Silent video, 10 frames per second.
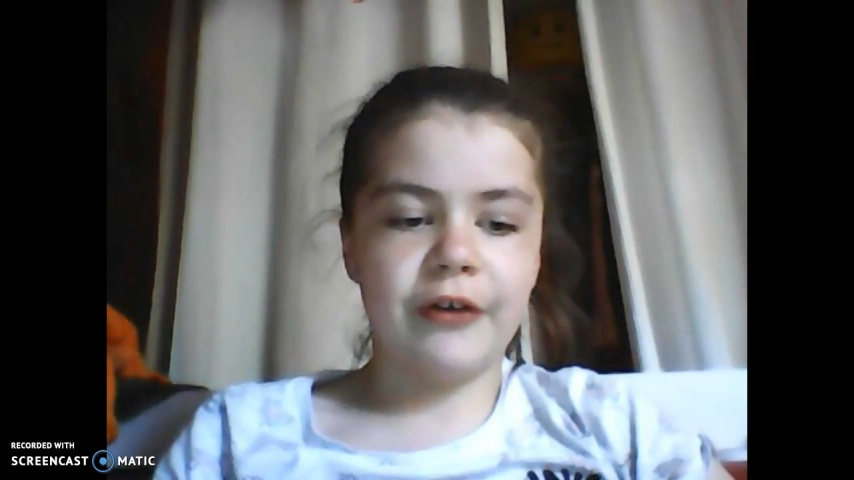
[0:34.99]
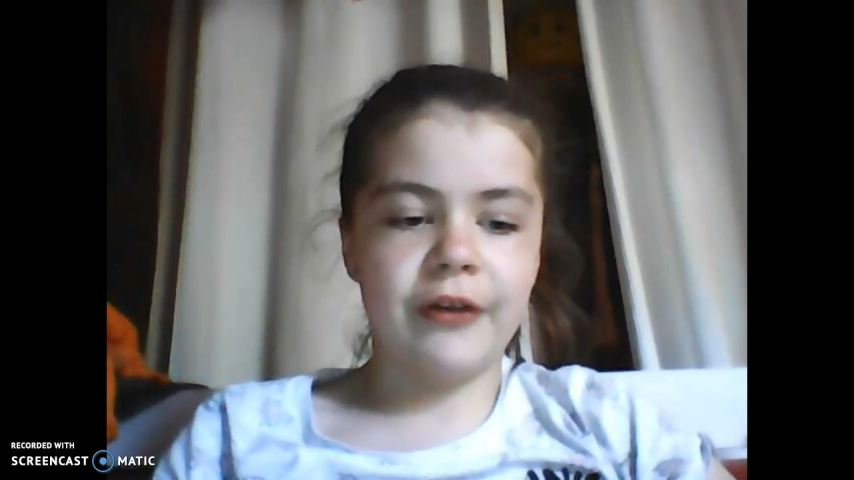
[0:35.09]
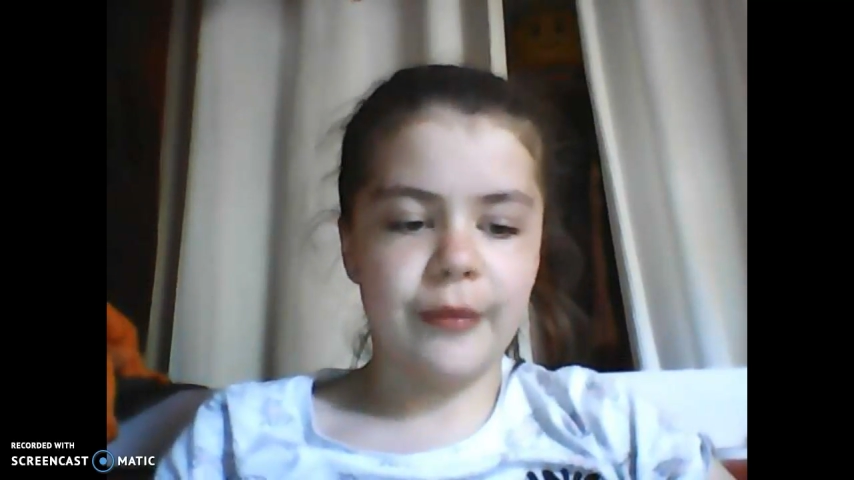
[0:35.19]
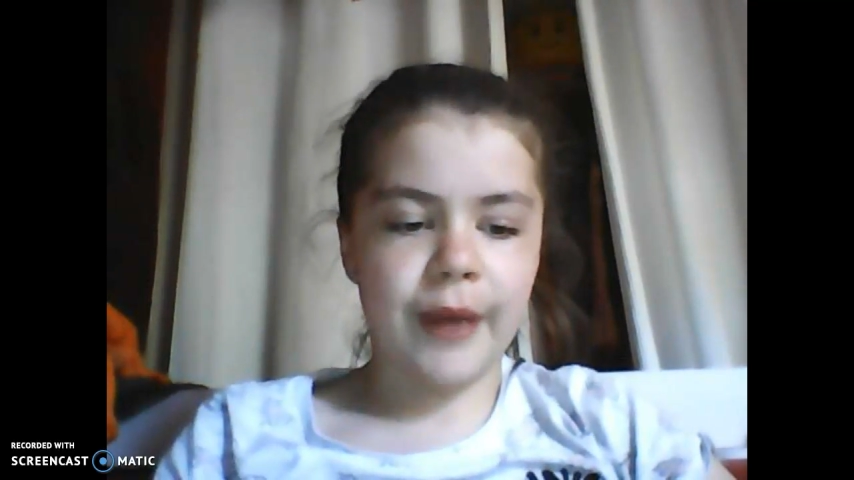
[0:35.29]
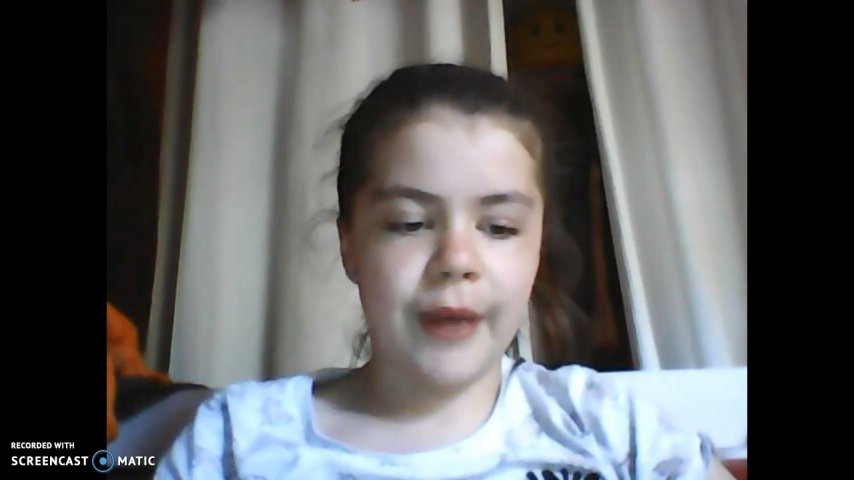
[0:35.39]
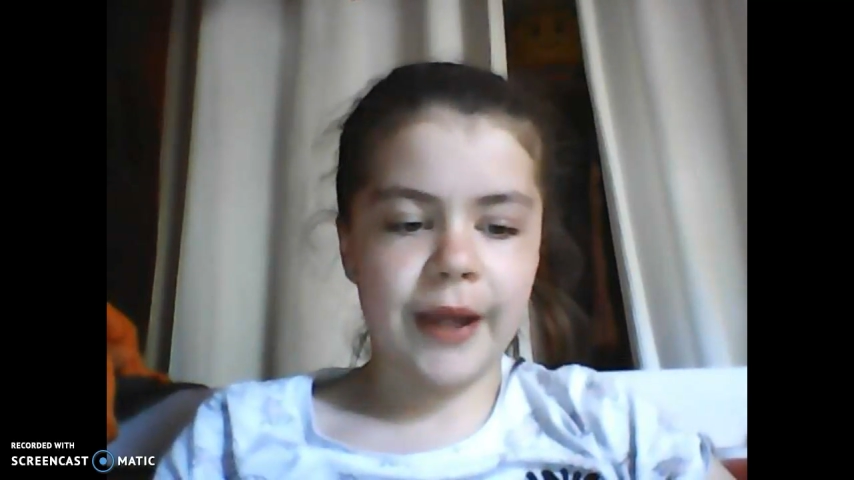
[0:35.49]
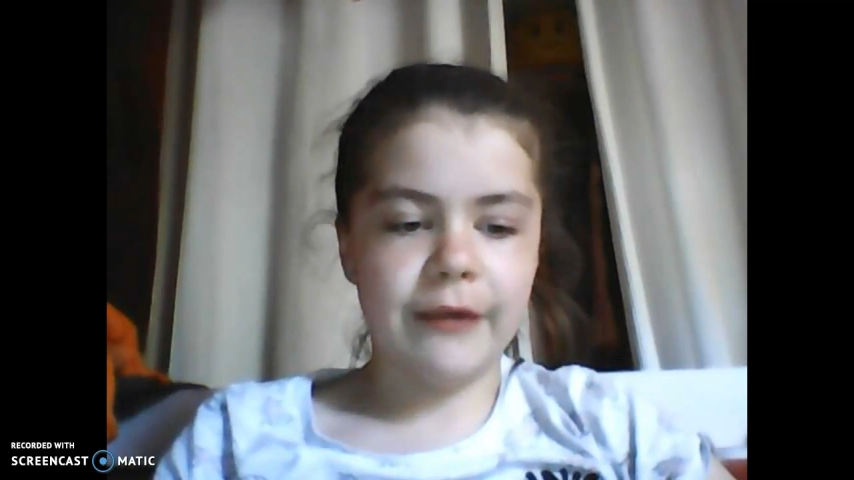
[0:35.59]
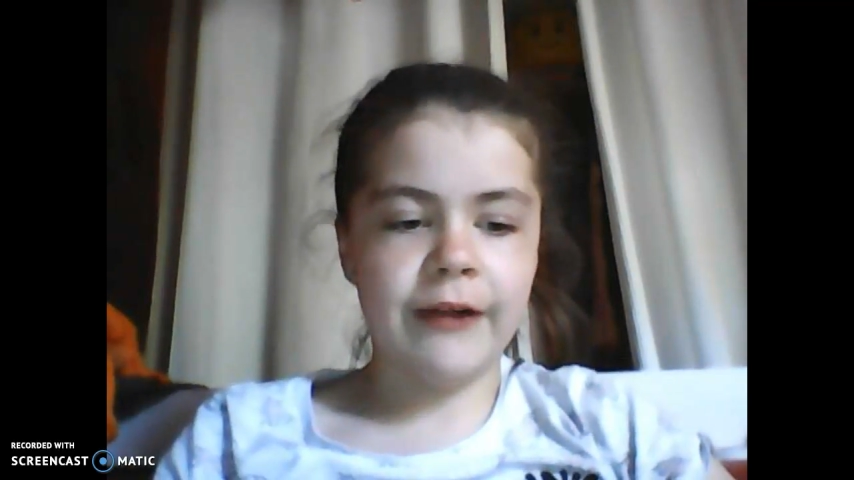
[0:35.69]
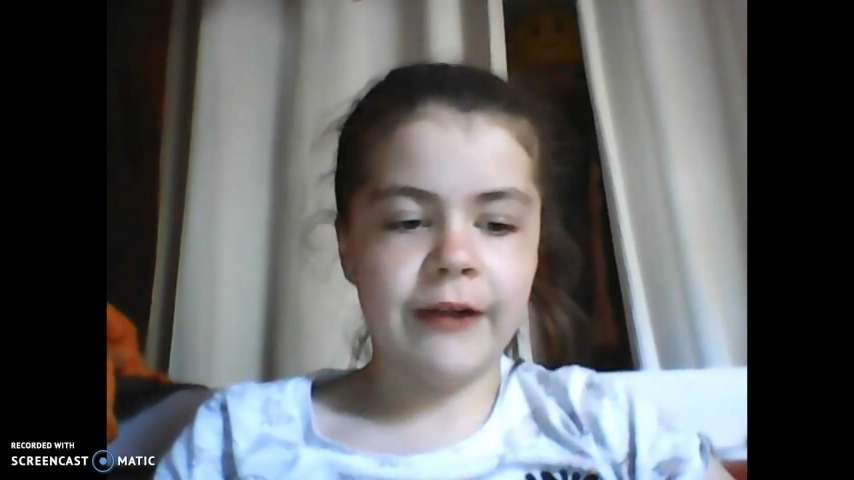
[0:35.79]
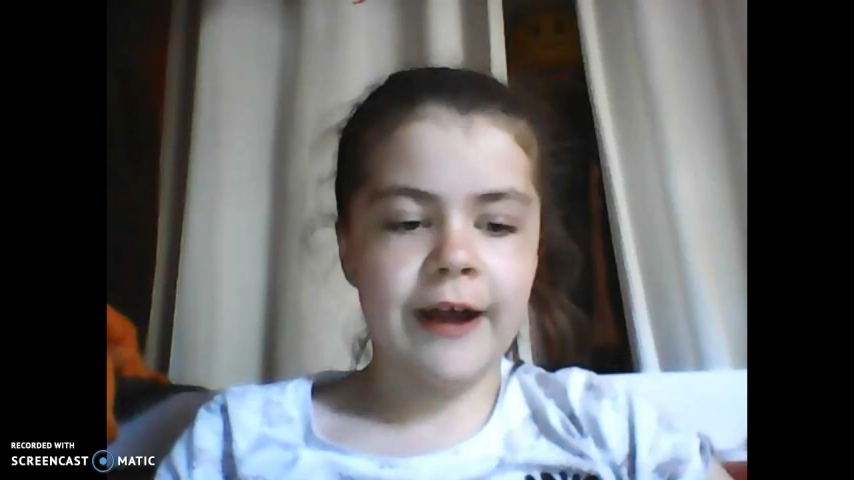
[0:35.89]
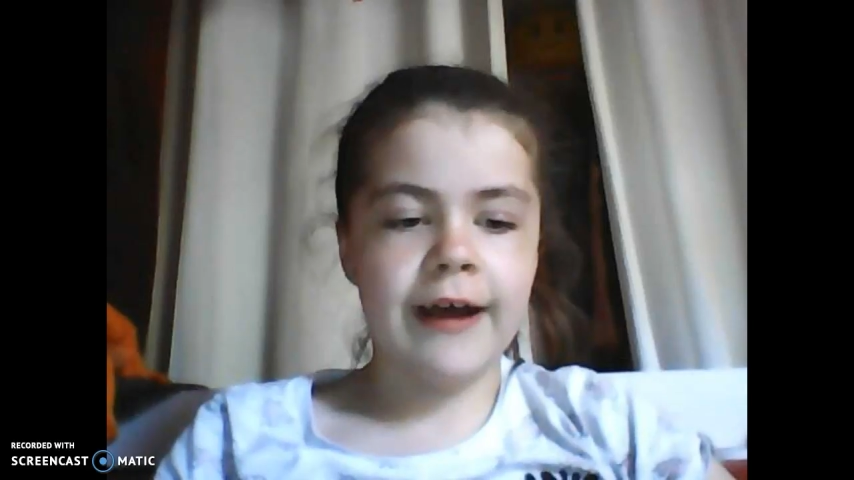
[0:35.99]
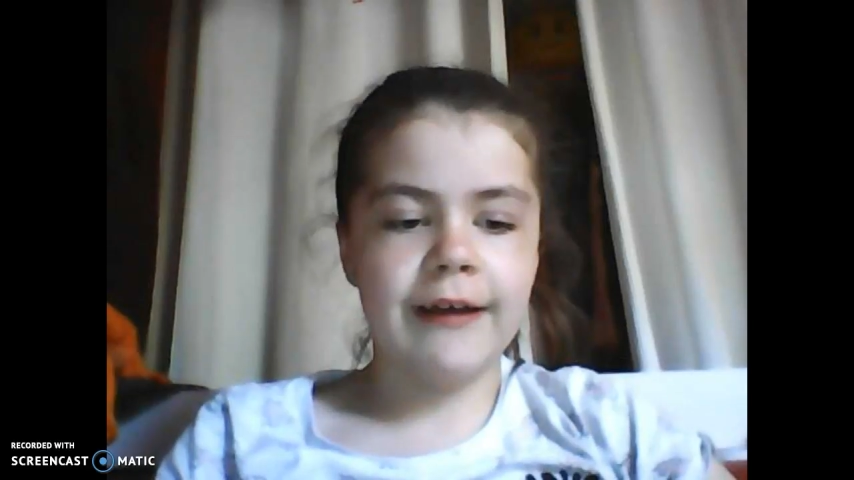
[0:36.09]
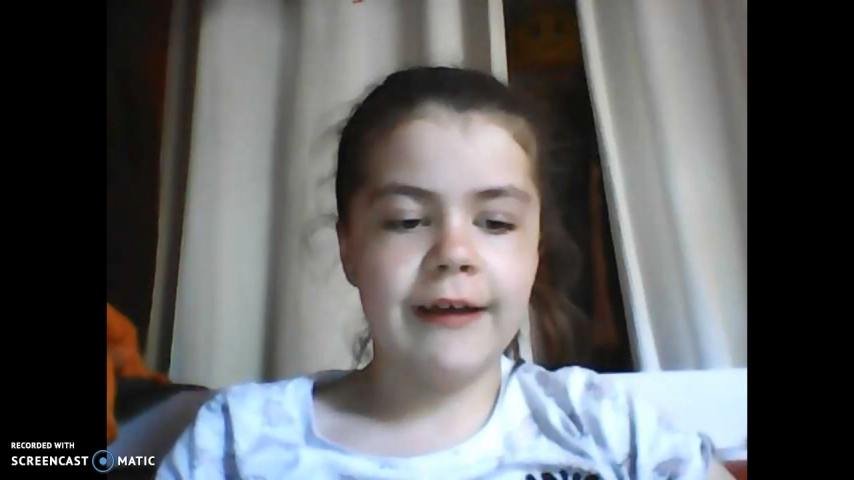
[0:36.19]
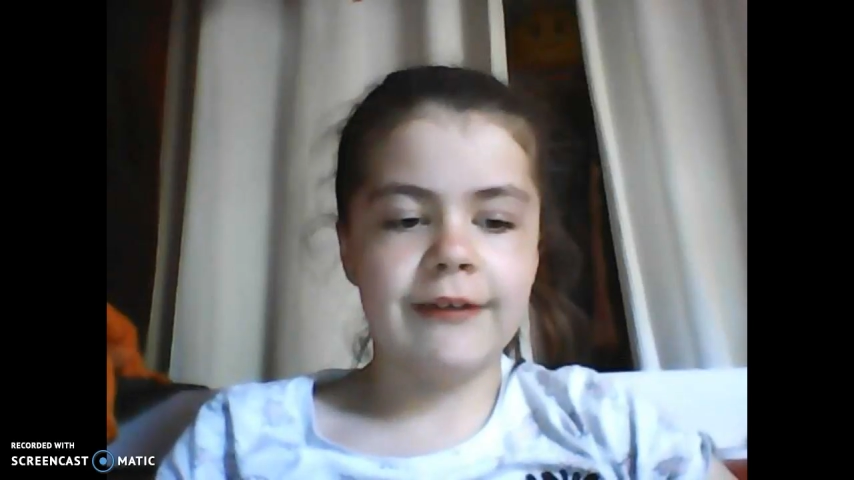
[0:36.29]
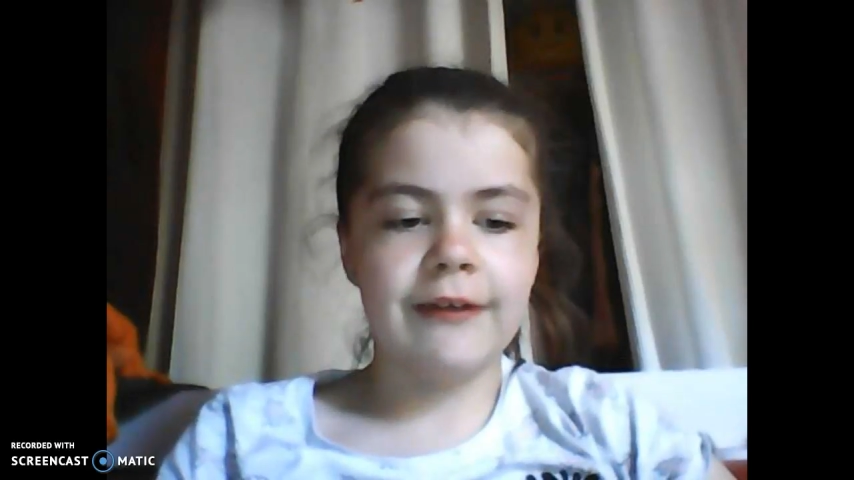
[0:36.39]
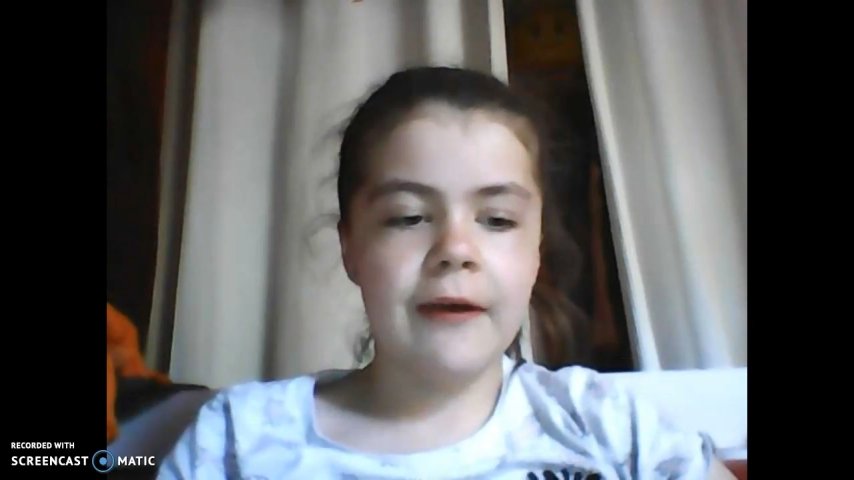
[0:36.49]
in my class,